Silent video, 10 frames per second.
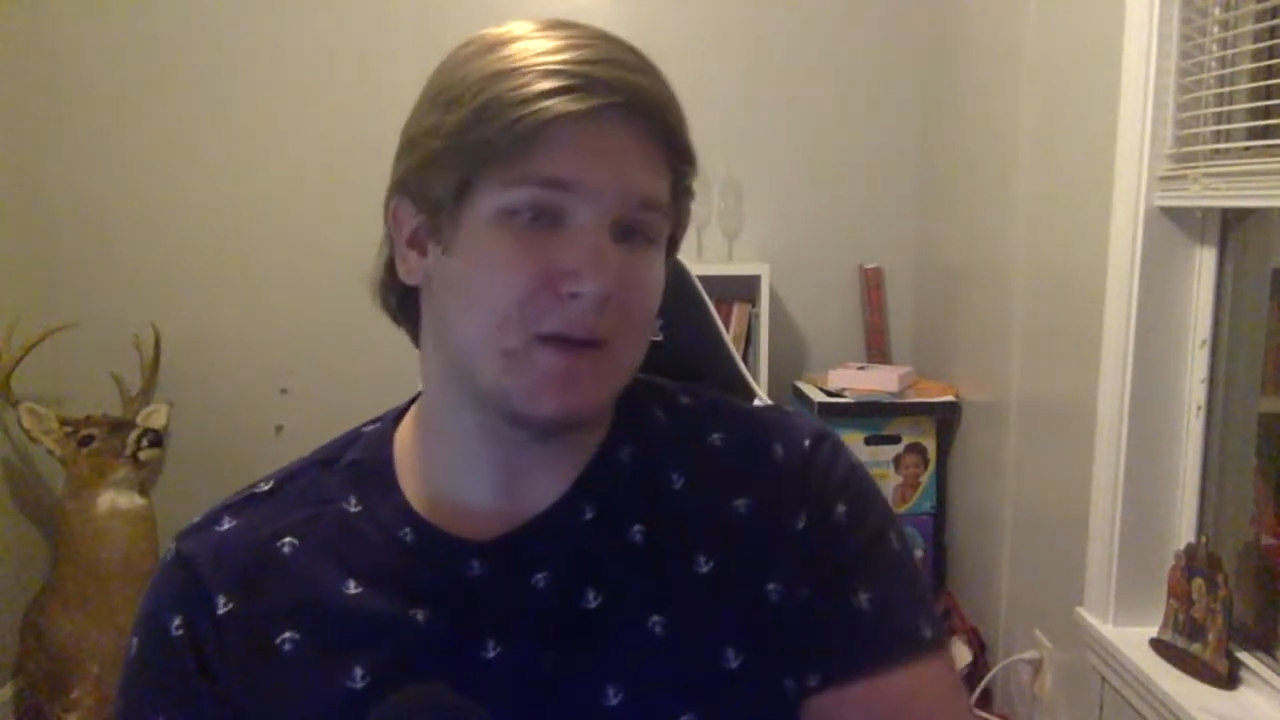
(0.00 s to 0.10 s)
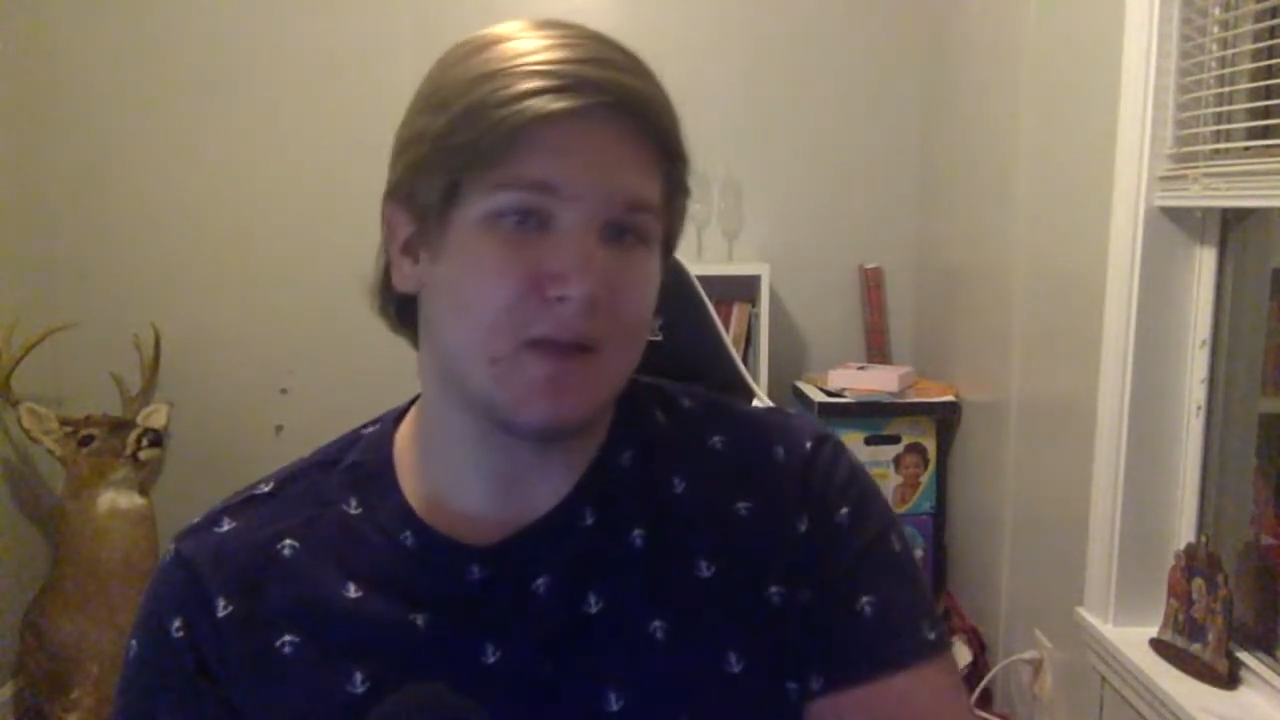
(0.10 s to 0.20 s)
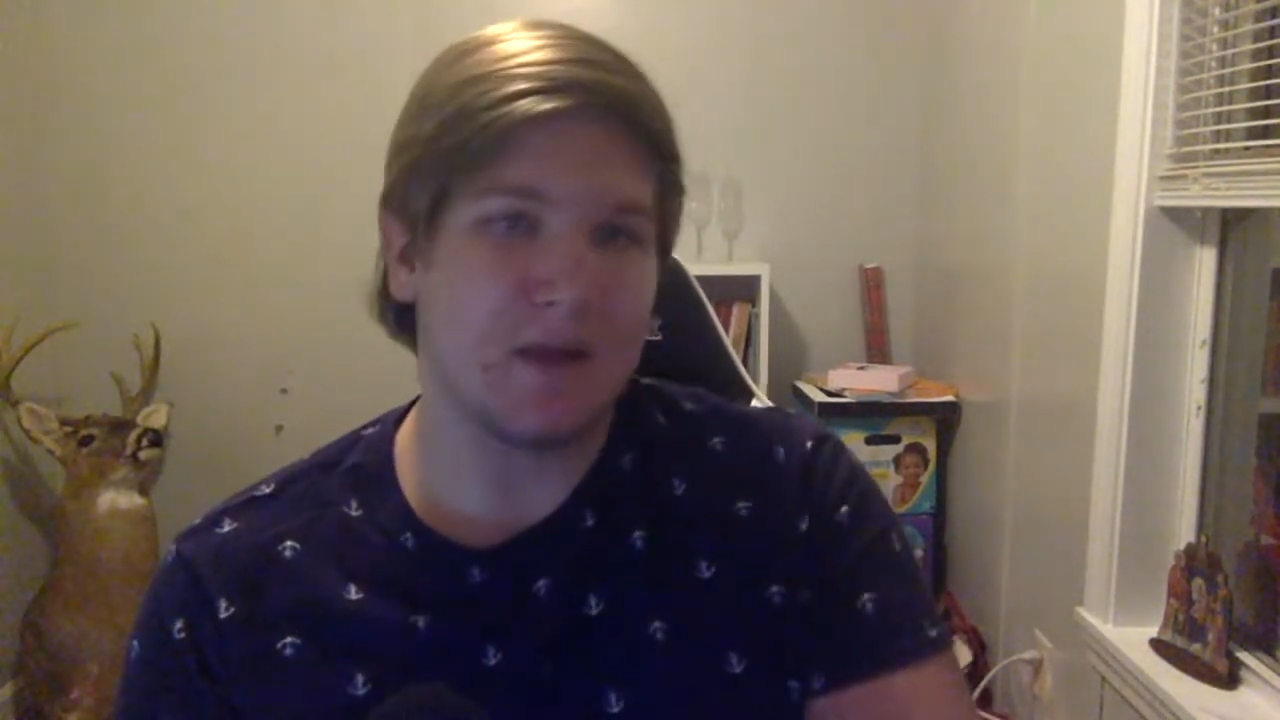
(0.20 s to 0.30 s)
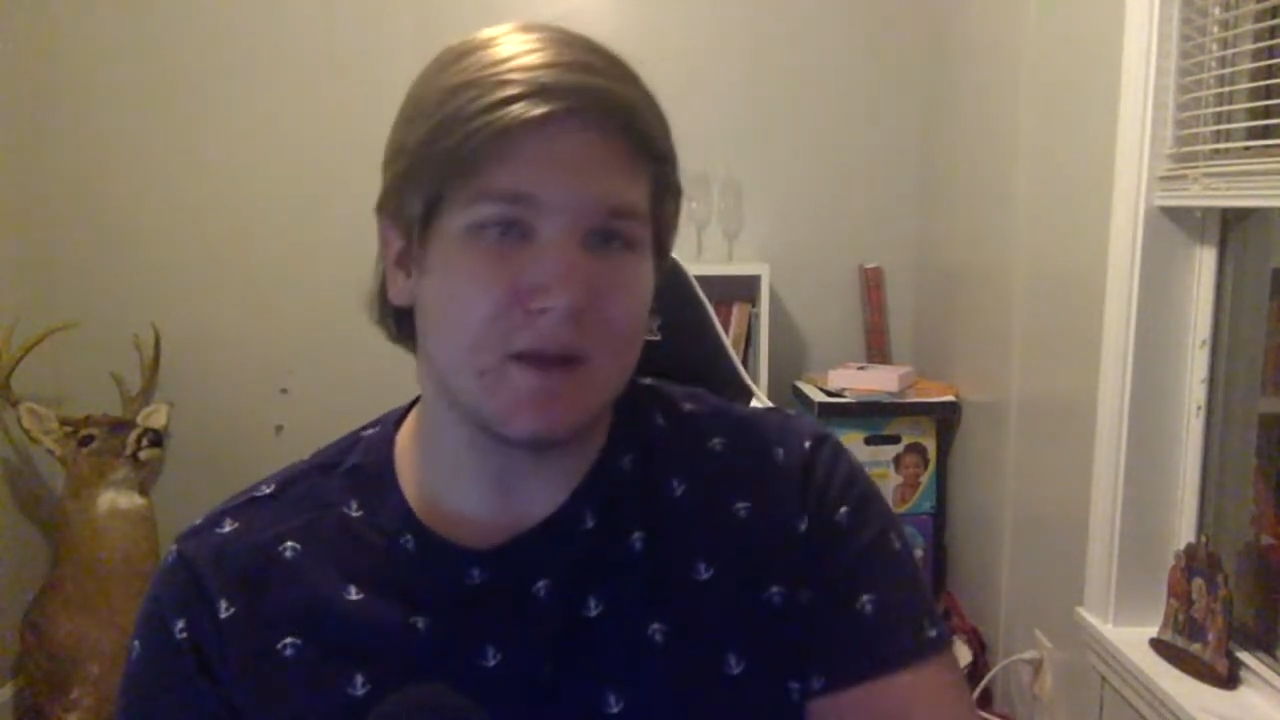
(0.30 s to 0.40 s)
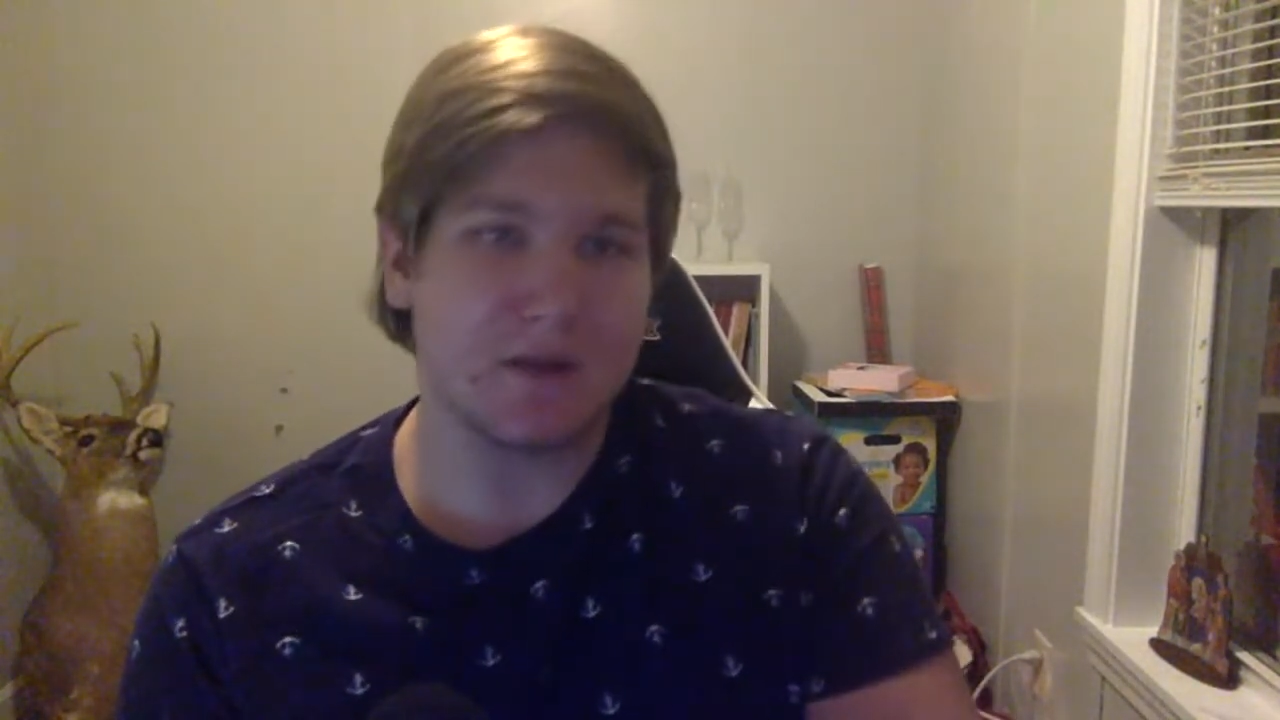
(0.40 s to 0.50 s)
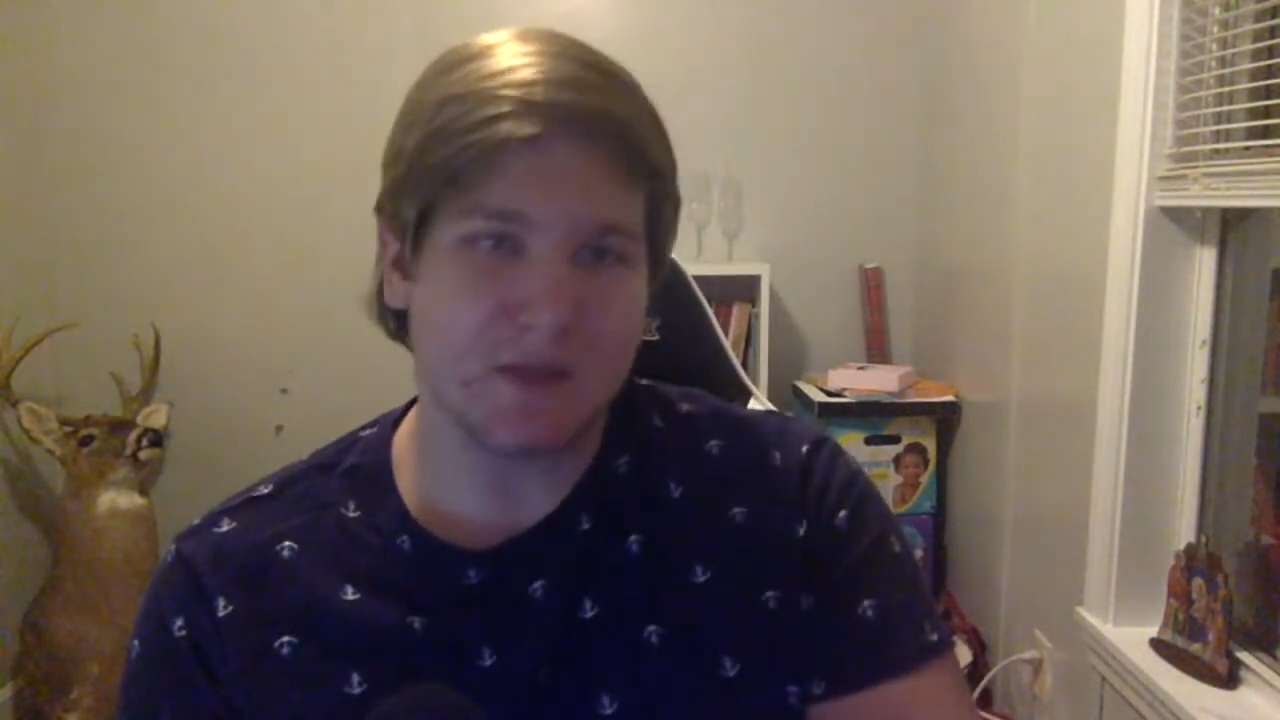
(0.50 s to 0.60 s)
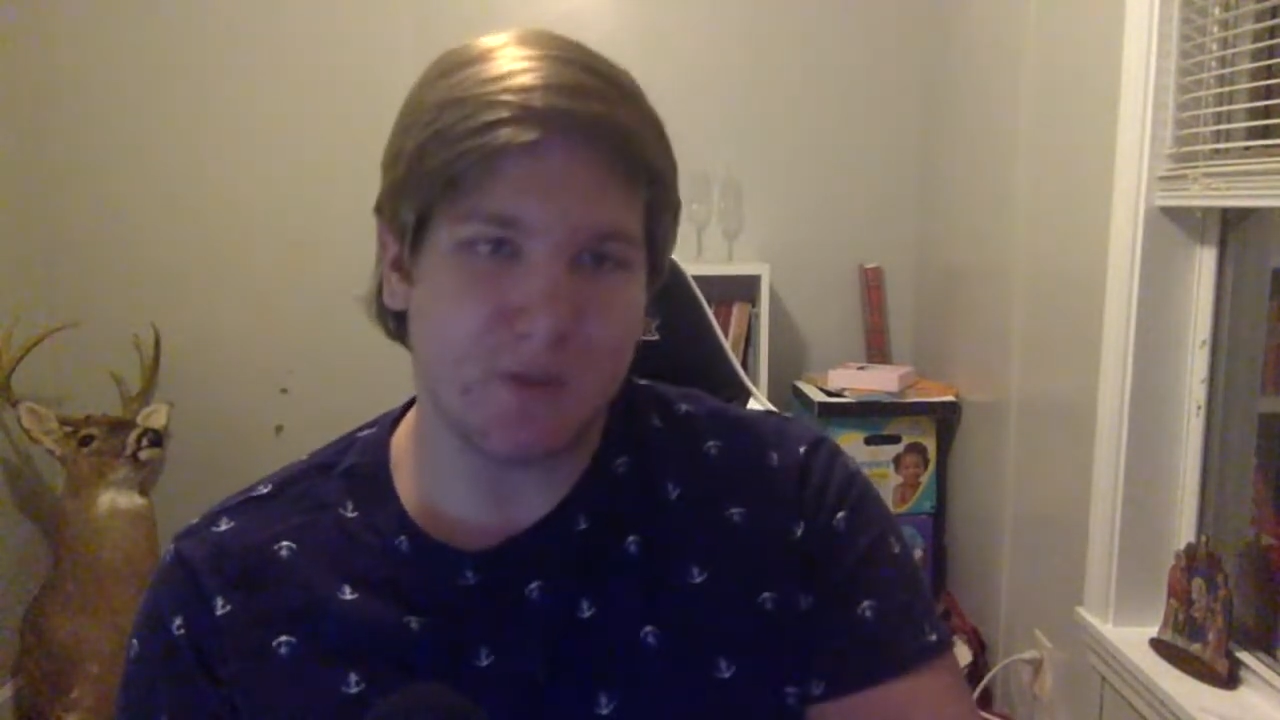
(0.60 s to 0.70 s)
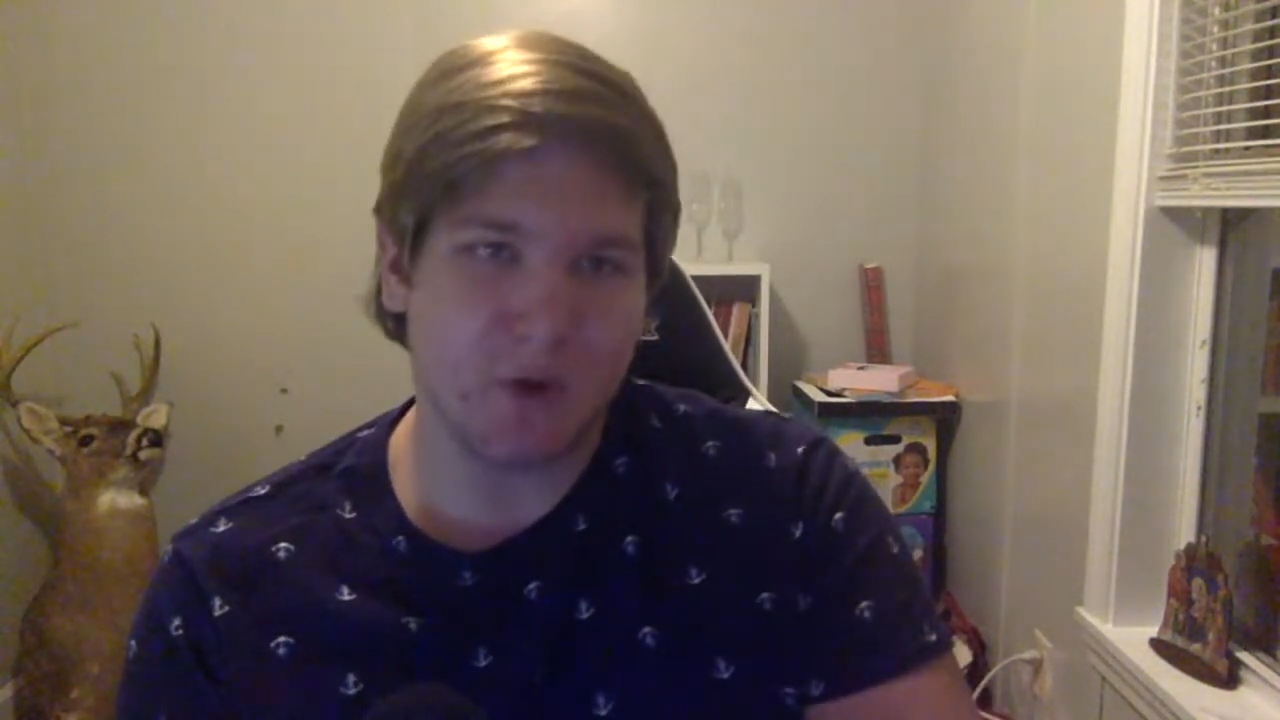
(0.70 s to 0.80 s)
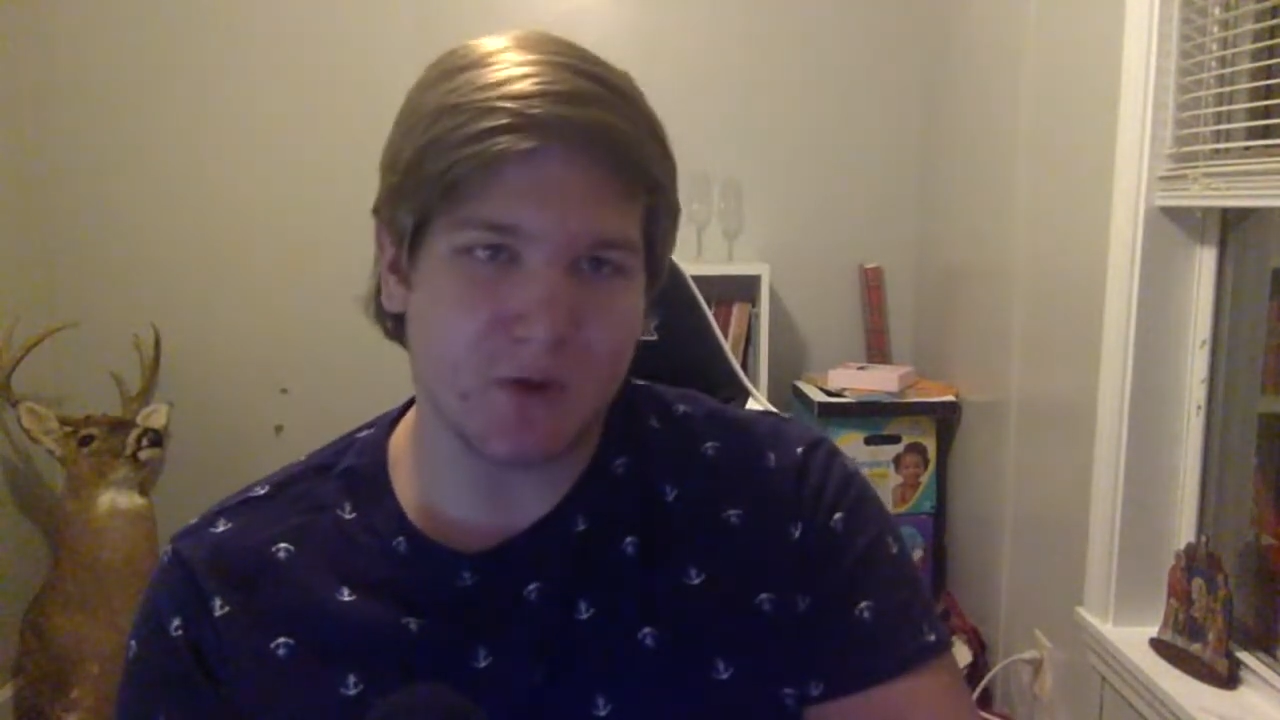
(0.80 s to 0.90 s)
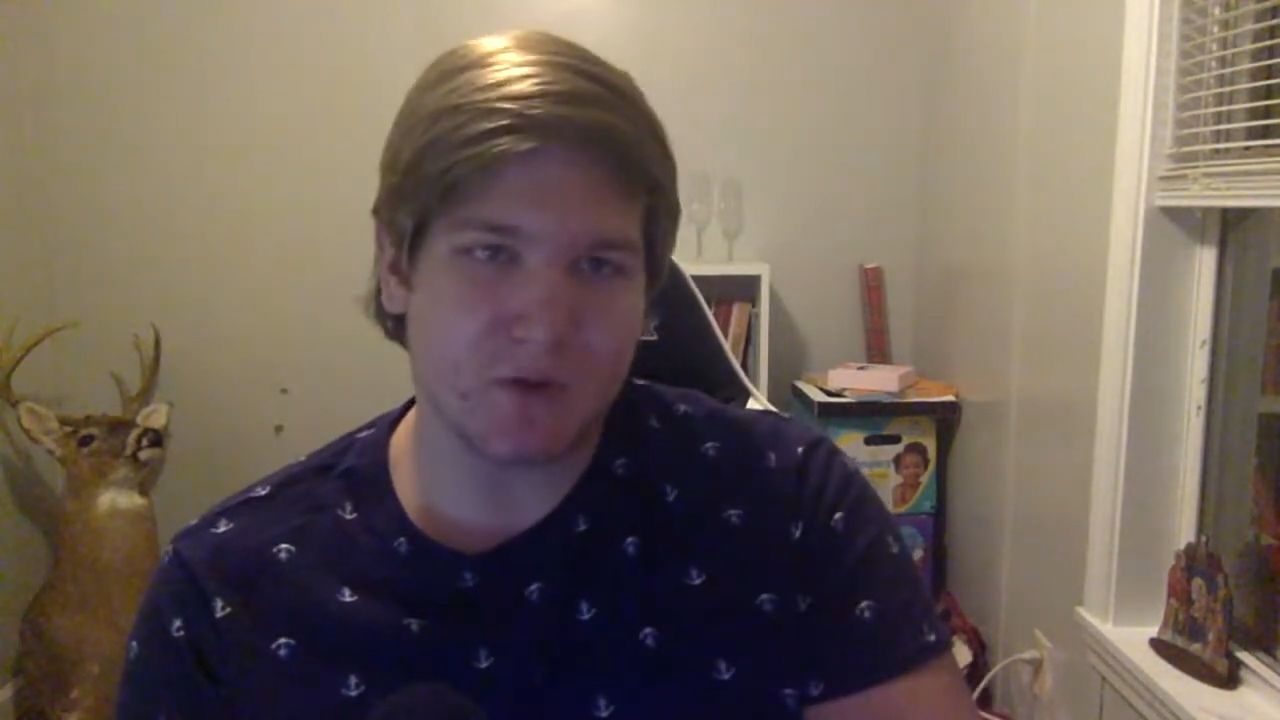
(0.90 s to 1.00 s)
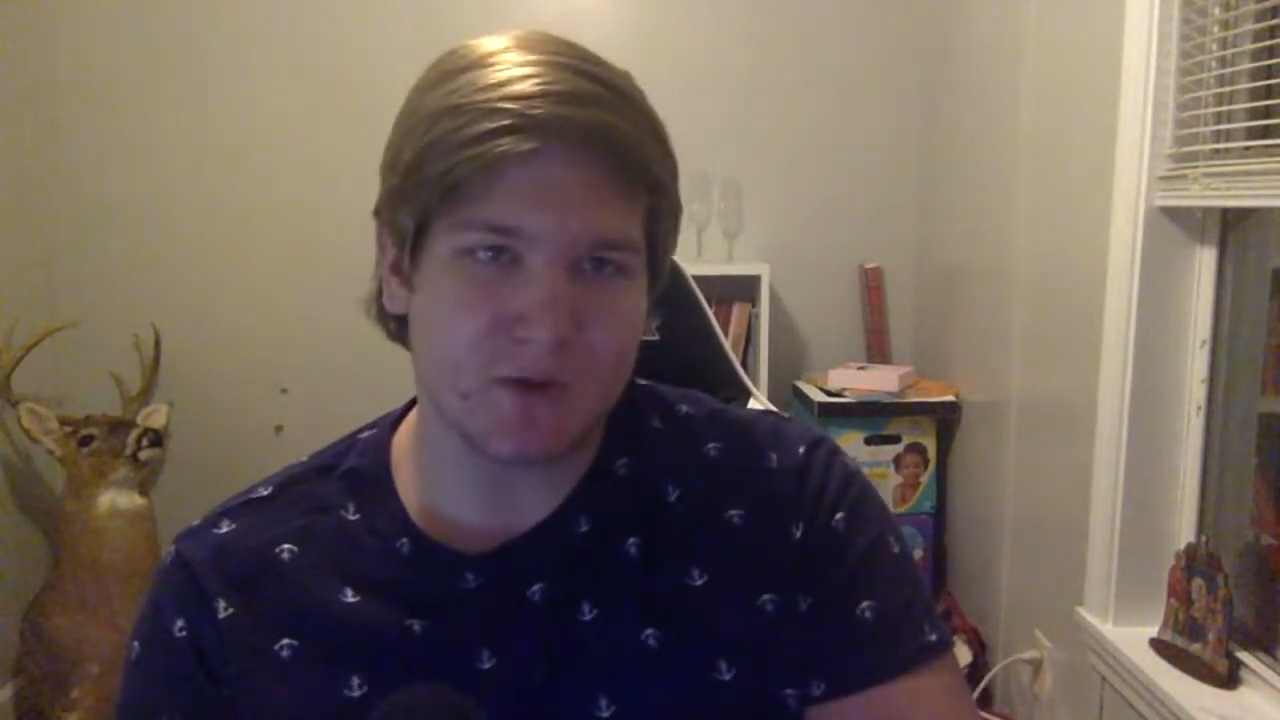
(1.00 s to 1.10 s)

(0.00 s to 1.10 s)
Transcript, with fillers: that in the spiritual